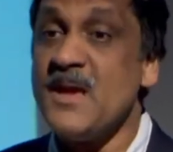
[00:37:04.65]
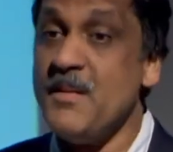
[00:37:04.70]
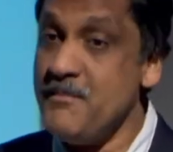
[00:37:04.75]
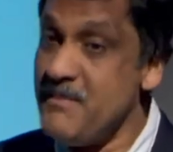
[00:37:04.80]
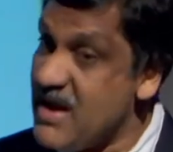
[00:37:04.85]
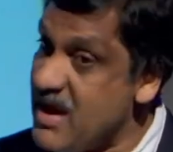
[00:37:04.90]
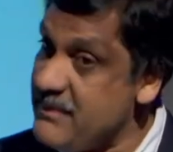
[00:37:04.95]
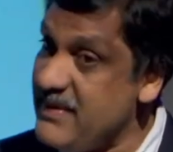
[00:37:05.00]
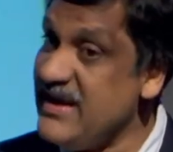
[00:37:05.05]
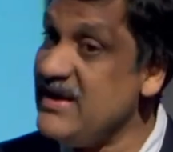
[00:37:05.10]

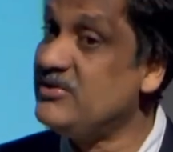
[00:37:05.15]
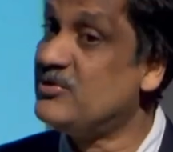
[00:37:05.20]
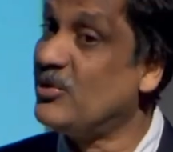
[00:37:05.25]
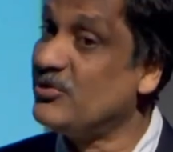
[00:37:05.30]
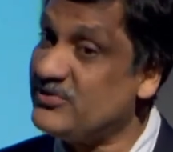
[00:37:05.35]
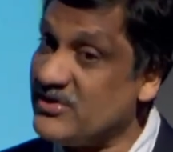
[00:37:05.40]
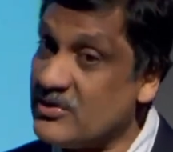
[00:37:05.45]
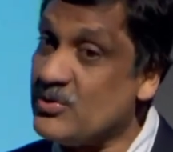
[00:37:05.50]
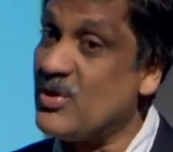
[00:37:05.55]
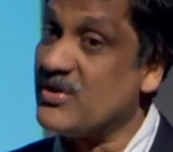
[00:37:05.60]
Maybe
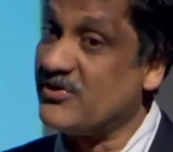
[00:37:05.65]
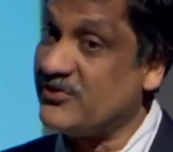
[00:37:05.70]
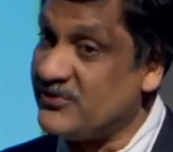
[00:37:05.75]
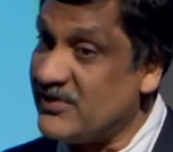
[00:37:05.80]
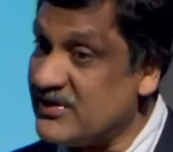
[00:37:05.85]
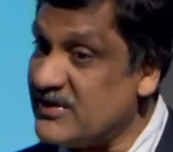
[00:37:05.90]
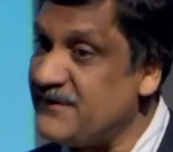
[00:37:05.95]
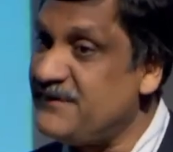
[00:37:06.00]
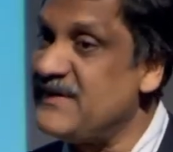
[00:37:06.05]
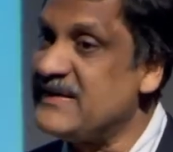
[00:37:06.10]
those that got a
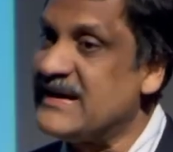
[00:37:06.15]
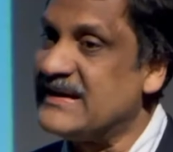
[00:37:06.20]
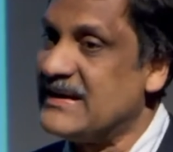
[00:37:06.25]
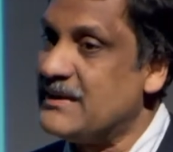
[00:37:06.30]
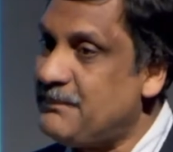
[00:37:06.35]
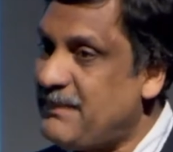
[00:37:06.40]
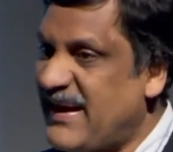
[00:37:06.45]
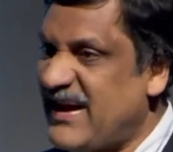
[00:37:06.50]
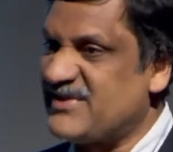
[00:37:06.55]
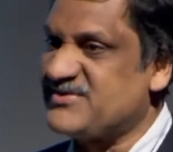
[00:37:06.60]
certificate
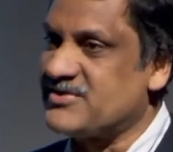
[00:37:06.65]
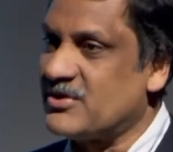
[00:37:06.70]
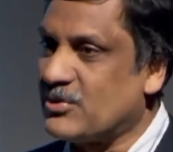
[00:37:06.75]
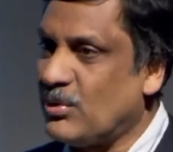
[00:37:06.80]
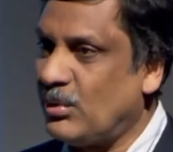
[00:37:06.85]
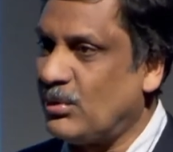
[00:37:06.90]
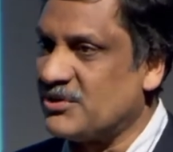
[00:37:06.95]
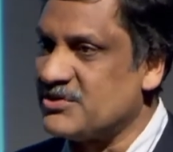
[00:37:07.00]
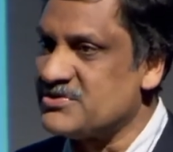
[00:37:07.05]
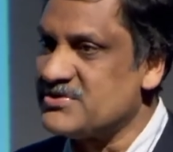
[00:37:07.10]
and passed the
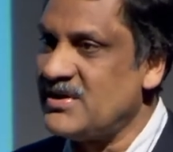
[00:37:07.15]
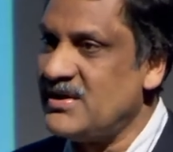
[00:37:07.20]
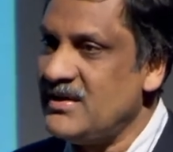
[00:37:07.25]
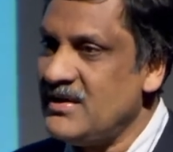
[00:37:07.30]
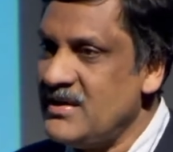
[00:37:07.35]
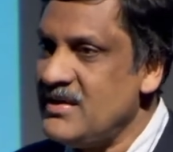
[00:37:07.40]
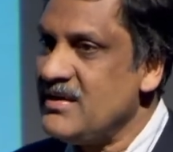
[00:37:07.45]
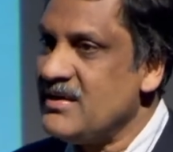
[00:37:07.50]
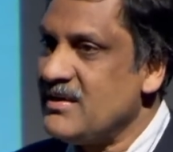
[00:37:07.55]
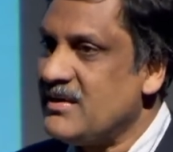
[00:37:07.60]
course
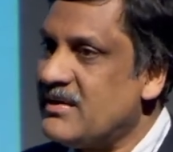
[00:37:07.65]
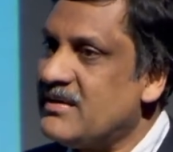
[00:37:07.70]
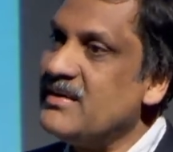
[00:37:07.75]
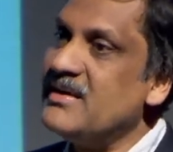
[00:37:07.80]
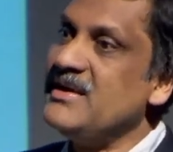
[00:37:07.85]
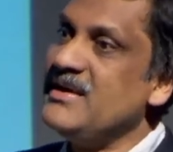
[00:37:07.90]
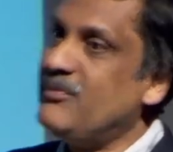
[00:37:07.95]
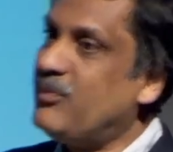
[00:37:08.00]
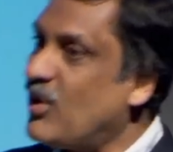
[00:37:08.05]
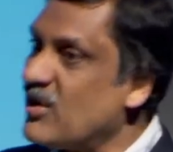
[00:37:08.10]

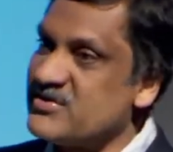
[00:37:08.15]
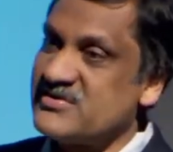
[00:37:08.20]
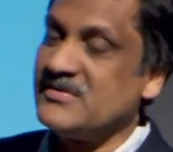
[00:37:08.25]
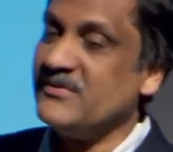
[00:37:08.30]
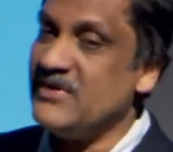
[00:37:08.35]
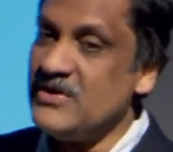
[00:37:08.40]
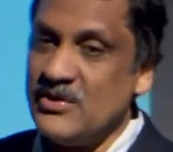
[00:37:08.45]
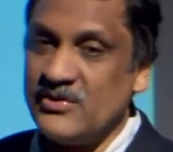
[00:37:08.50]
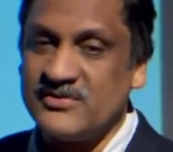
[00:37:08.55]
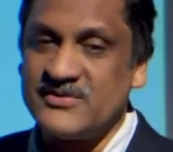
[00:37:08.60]
really watched the
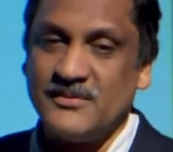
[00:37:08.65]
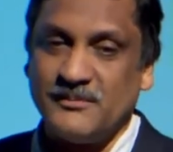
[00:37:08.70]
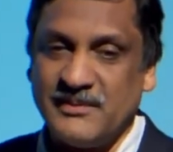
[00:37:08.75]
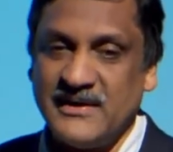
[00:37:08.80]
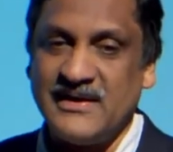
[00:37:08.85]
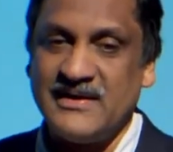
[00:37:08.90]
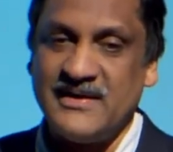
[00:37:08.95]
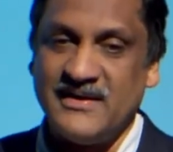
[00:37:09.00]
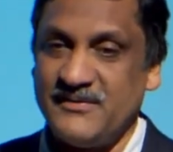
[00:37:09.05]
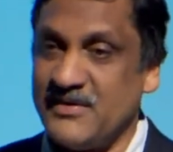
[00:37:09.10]
videos
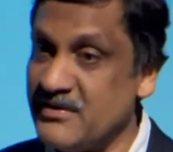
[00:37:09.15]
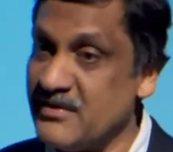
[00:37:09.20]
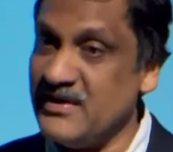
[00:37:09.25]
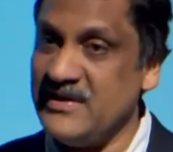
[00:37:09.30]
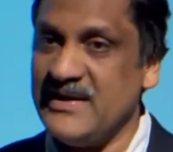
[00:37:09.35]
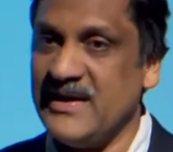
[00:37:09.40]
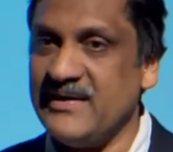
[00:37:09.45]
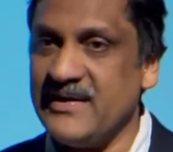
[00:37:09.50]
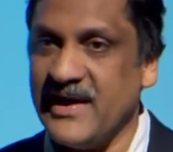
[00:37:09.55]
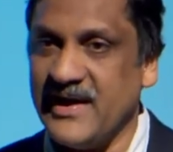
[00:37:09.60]
completely and they
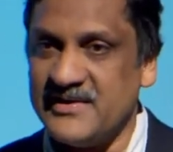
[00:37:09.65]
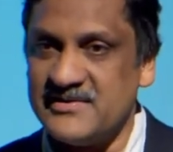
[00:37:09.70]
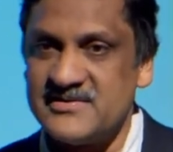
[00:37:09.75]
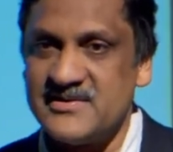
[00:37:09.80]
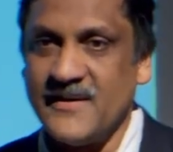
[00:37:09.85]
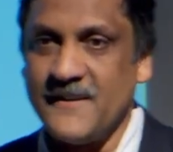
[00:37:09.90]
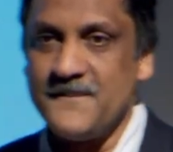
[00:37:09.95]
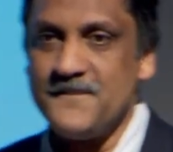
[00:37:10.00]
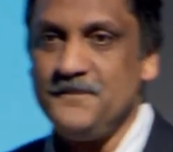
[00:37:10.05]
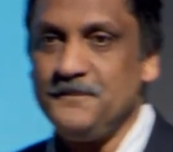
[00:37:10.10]
really engaged
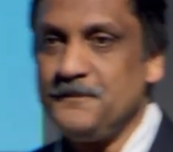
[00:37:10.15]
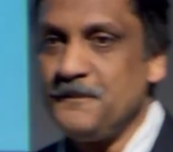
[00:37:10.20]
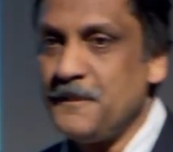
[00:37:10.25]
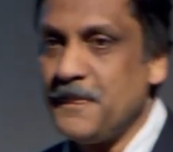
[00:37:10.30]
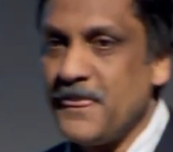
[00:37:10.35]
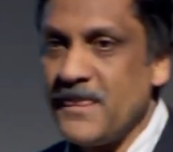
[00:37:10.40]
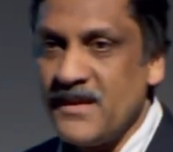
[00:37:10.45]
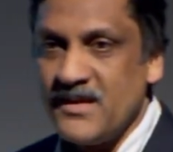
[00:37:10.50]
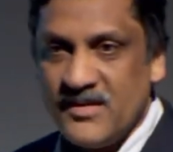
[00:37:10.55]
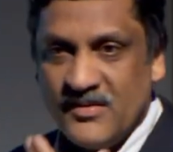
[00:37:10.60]

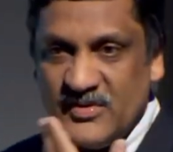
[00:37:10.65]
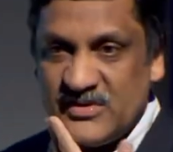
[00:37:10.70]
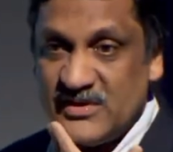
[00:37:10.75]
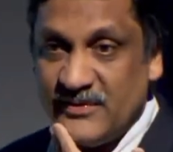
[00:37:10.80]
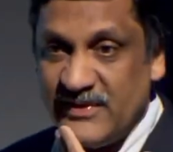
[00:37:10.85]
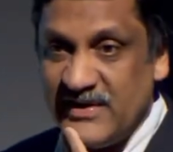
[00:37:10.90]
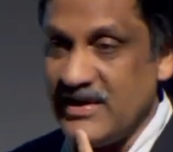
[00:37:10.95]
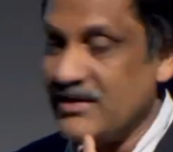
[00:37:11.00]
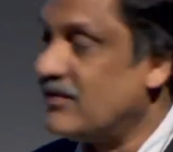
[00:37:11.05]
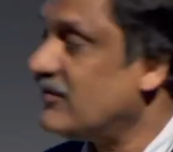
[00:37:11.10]
with the
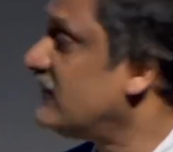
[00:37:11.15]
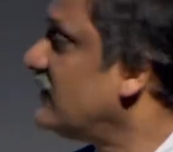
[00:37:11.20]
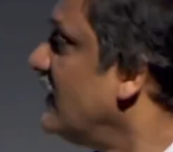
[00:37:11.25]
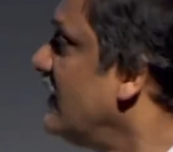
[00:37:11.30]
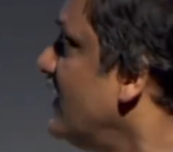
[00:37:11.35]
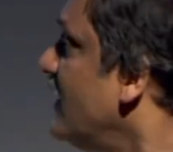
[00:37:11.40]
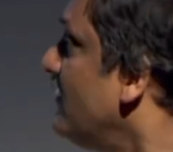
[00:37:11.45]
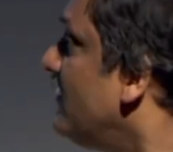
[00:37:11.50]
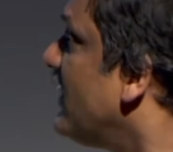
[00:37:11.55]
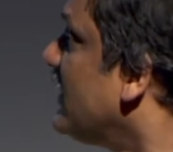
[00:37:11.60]
videos.
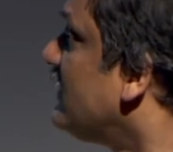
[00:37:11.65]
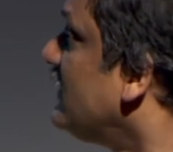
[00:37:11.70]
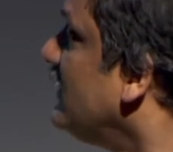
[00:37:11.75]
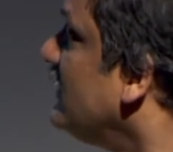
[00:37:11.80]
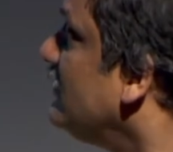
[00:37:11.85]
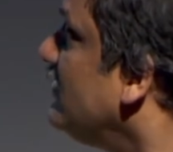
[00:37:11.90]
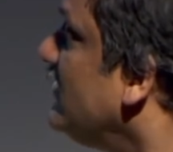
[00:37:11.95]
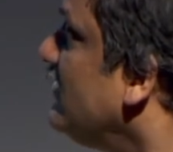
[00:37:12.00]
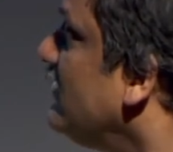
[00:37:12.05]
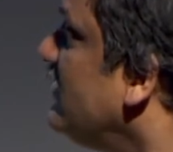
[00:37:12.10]

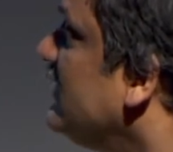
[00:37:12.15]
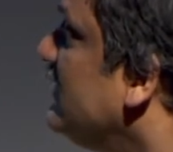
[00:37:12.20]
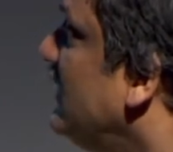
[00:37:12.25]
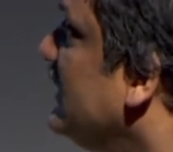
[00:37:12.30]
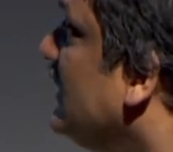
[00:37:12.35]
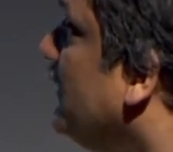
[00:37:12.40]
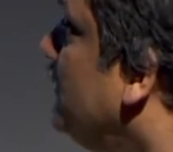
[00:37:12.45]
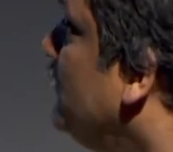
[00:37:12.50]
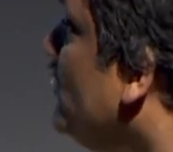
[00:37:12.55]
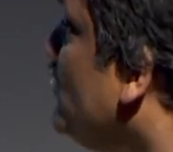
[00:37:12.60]
But
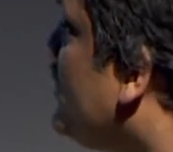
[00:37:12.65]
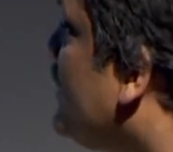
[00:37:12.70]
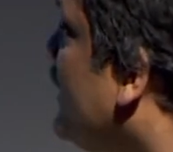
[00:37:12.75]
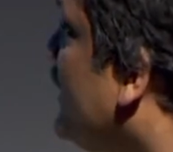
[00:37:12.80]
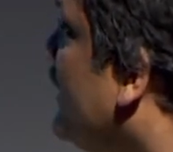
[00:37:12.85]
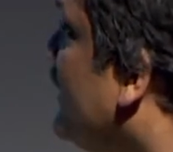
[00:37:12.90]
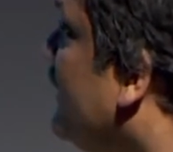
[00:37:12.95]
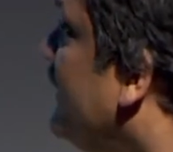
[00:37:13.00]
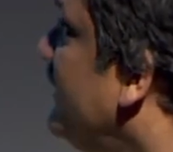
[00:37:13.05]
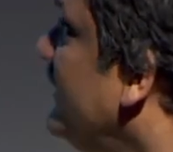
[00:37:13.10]
the blue
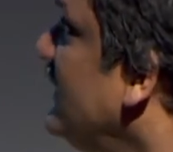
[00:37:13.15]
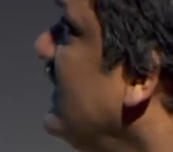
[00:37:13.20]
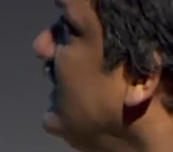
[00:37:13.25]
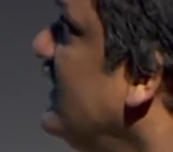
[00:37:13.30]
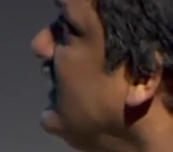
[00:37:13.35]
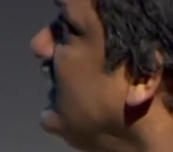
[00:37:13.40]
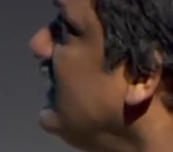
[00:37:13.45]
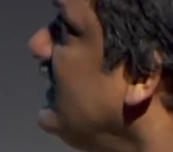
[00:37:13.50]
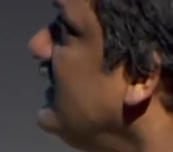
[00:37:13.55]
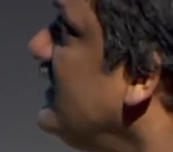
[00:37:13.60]
curve
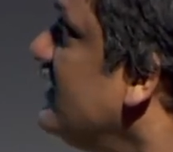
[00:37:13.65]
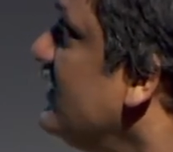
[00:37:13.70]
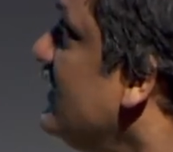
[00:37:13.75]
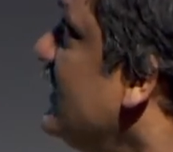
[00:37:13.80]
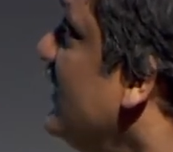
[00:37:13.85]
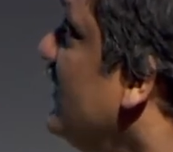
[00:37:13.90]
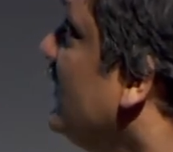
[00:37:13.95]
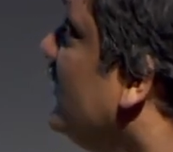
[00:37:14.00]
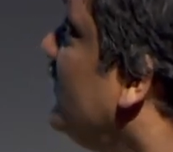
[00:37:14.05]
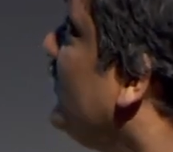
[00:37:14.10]

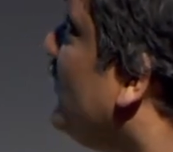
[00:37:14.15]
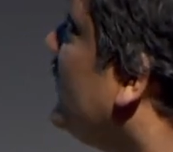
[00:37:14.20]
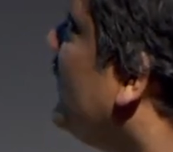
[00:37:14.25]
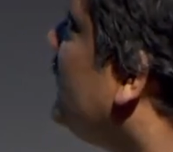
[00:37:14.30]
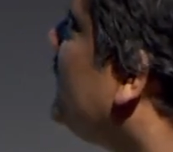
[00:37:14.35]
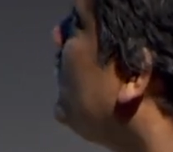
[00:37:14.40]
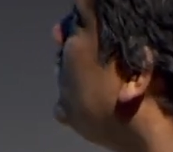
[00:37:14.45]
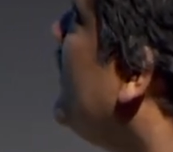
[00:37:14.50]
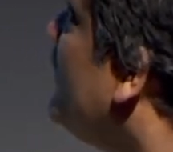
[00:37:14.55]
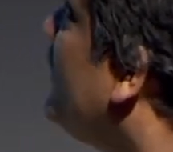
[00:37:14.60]
is for the
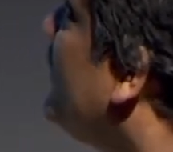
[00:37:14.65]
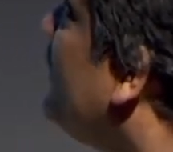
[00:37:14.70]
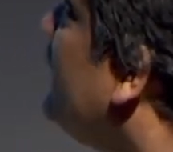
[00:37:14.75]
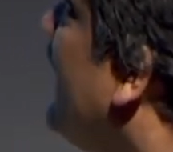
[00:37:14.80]
students